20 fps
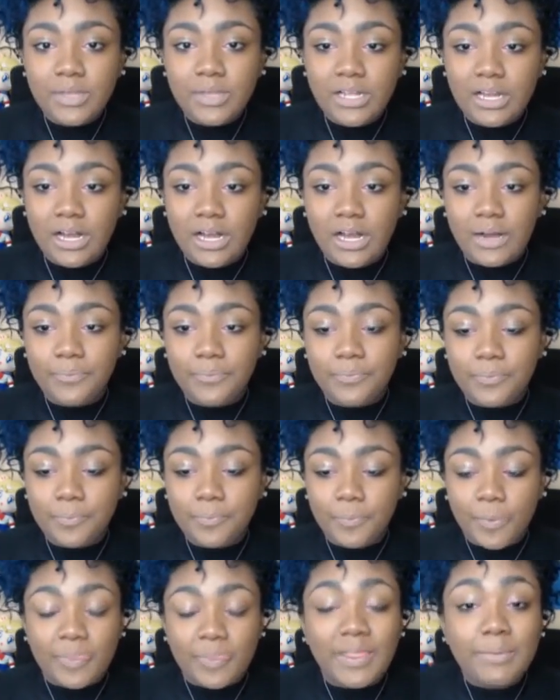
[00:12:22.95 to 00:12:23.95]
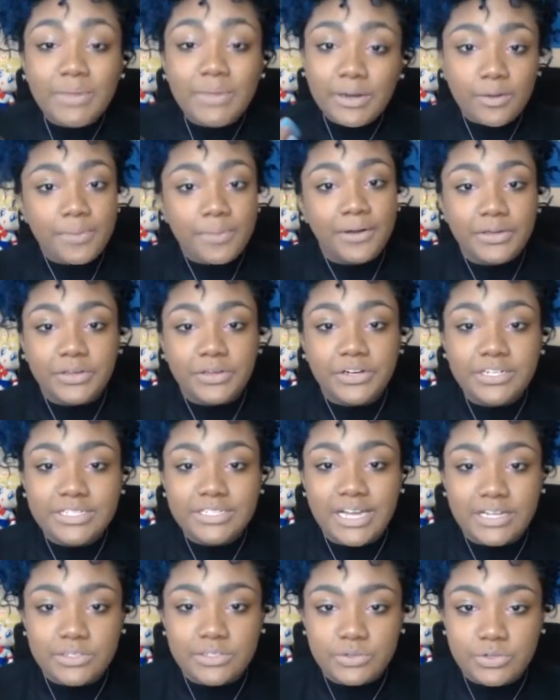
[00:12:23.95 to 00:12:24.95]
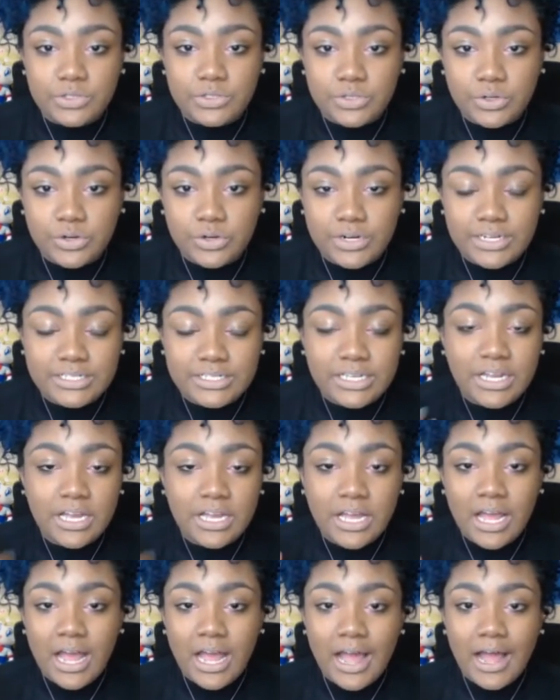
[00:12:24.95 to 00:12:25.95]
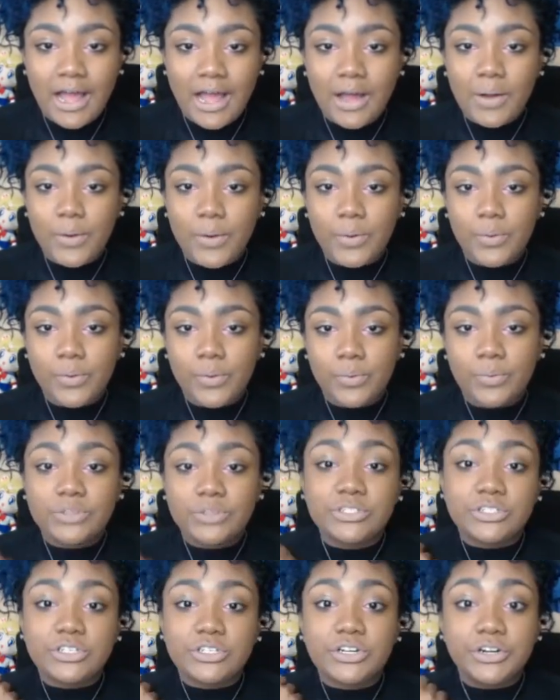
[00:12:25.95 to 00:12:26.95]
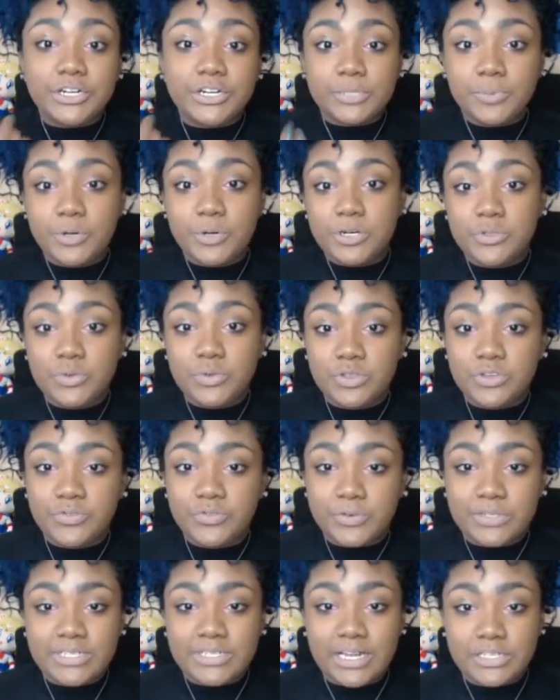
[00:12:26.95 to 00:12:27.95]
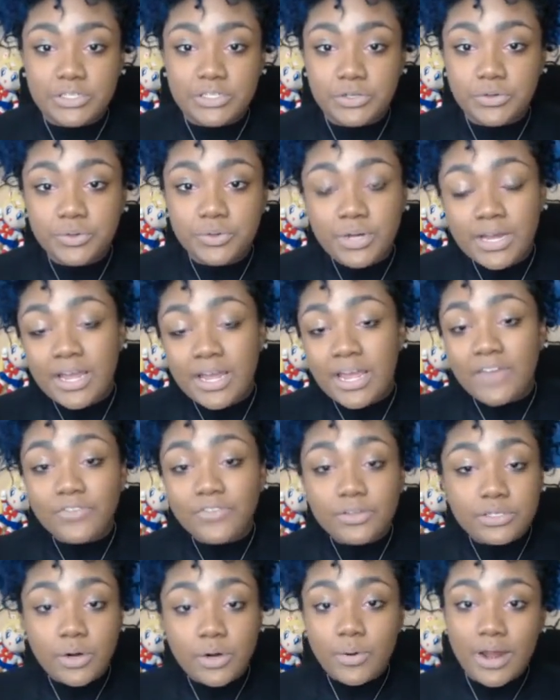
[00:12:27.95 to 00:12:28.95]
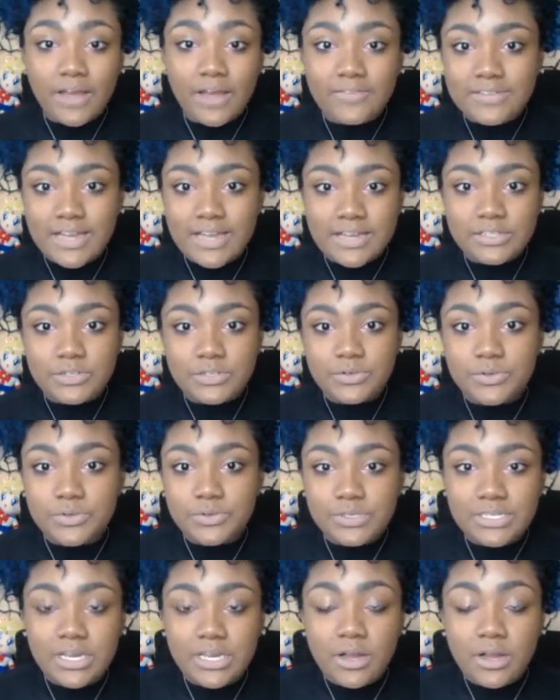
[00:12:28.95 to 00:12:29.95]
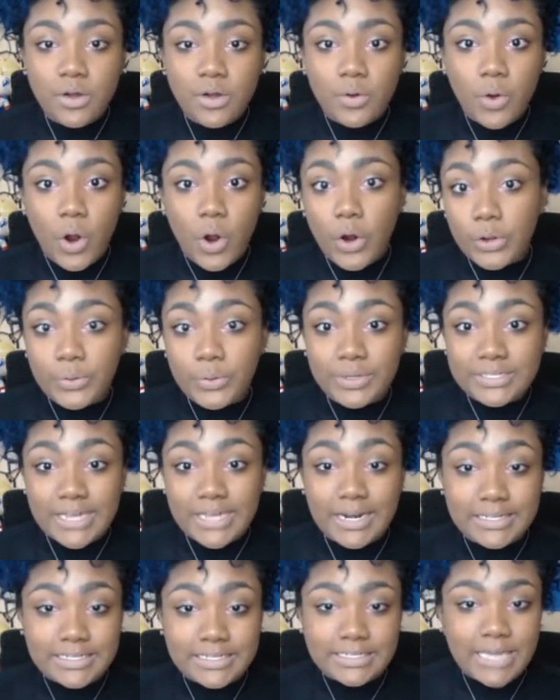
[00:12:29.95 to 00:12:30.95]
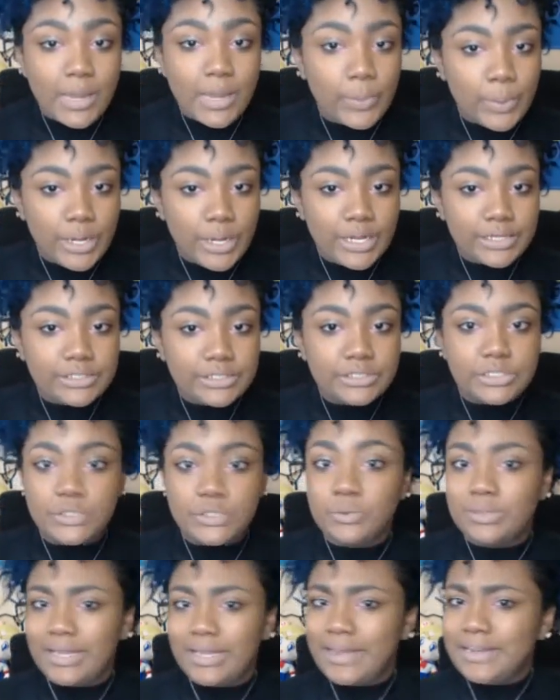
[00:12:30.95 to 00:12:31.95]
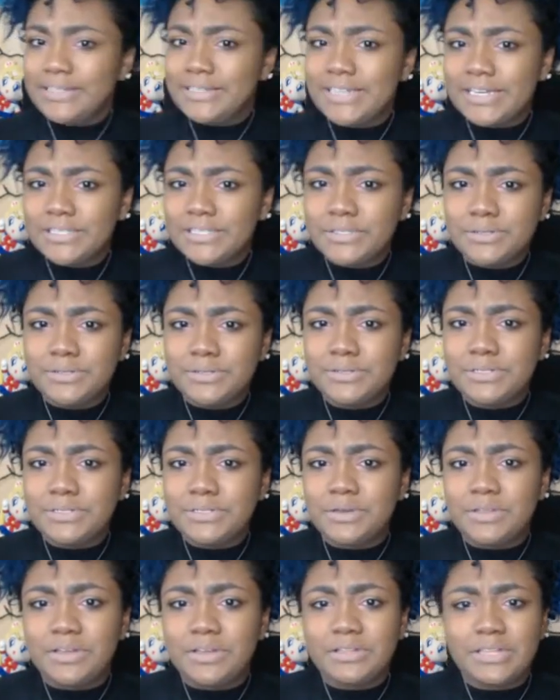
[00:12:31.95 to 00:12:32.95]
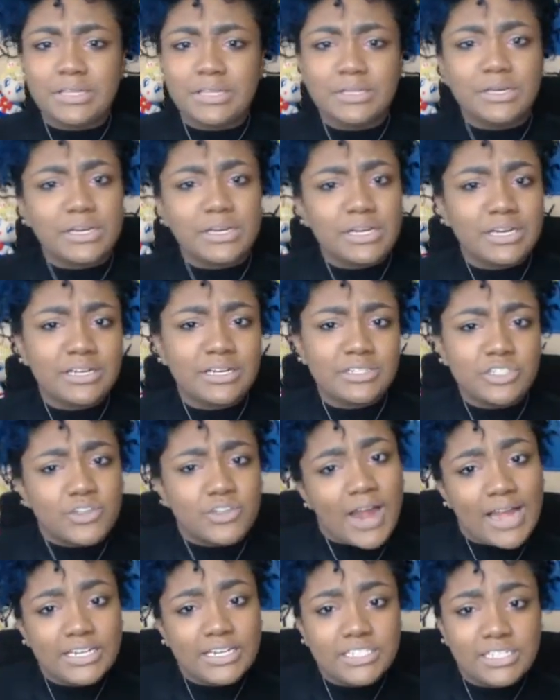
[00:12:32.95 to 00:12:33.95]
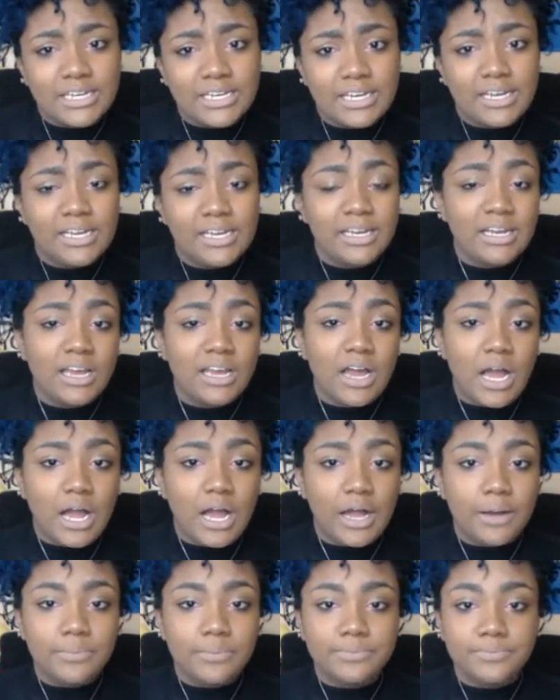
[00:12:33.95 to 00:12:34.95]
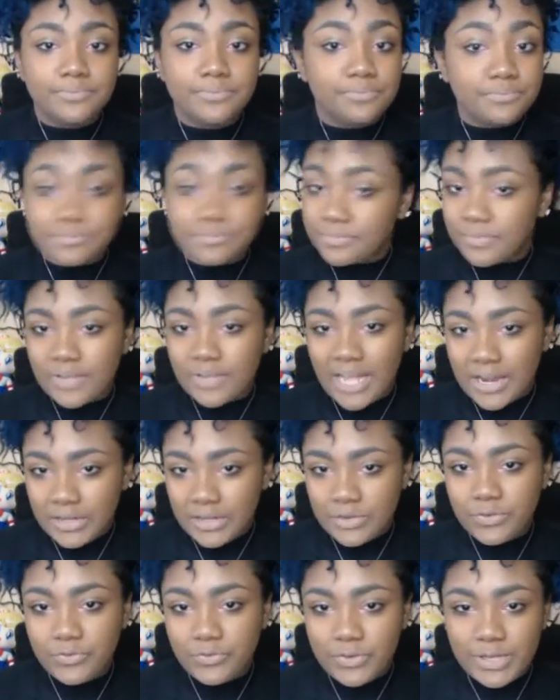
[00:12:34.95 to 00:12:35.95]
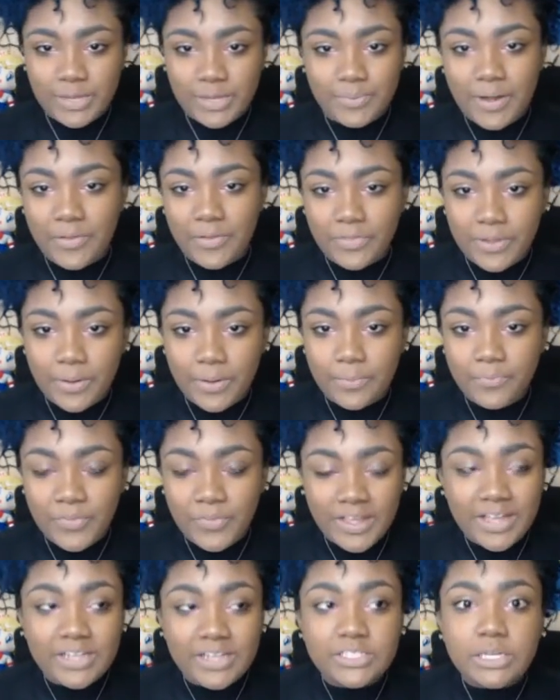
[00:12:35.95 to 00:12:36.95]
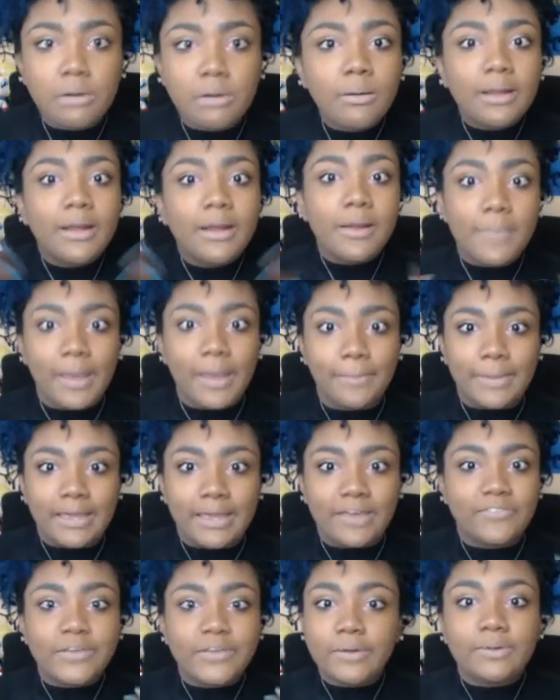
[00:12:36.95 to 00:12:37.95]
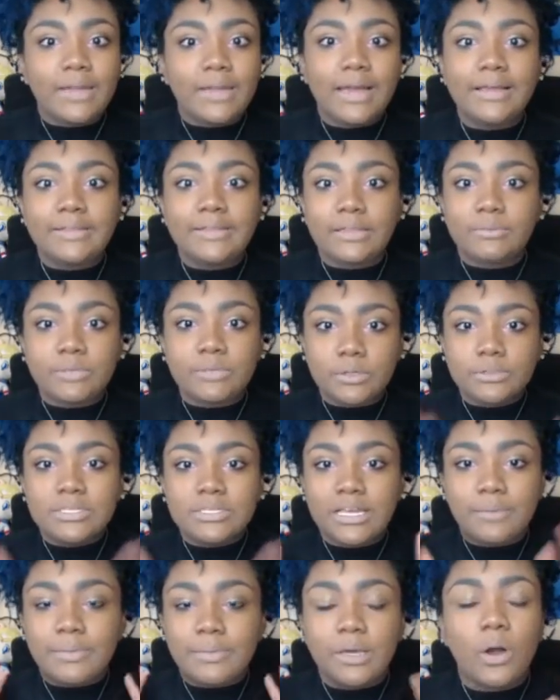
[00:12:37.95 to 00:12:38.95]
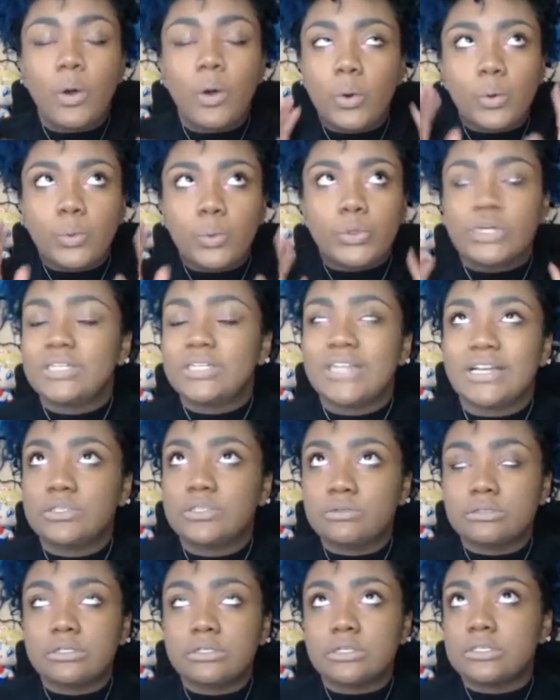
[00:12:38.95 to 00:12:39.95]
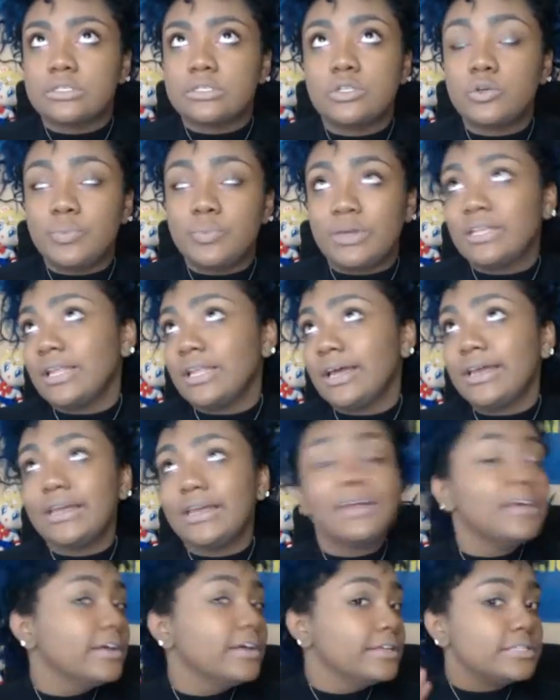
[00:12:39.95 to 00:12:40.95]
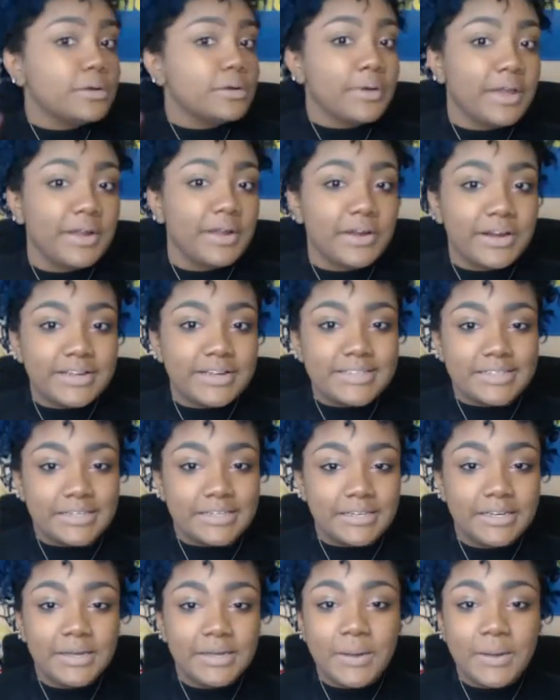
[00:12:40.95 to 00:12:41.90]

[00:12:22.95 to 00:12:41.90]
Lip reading: Let me know about your tattoo stories. How was your experience with your first tattoo? If you don't have tattoos, are you excited to get one? Do you like tattoos? Do you think they look trashy? How do you feel about them? Don't come at me. If you don't like them, don't tell me, oh, your tattoos look stupid. Like, don't get crazy.